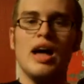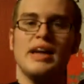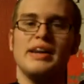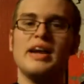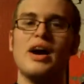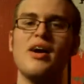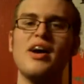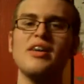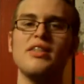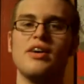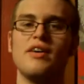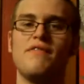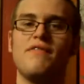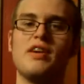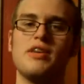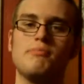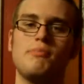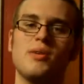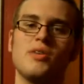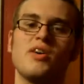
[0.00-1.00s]
Now I love
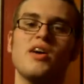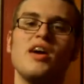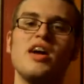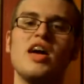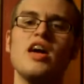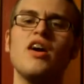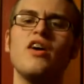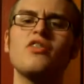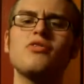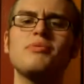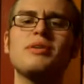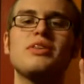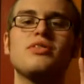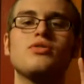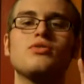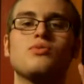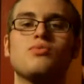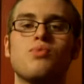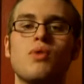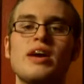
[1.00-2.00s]
Facebook. It offers me
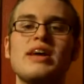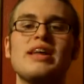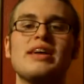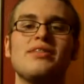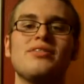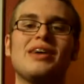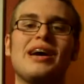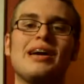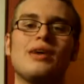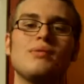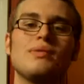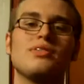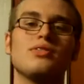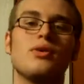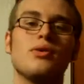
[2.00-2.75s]
great insight on what's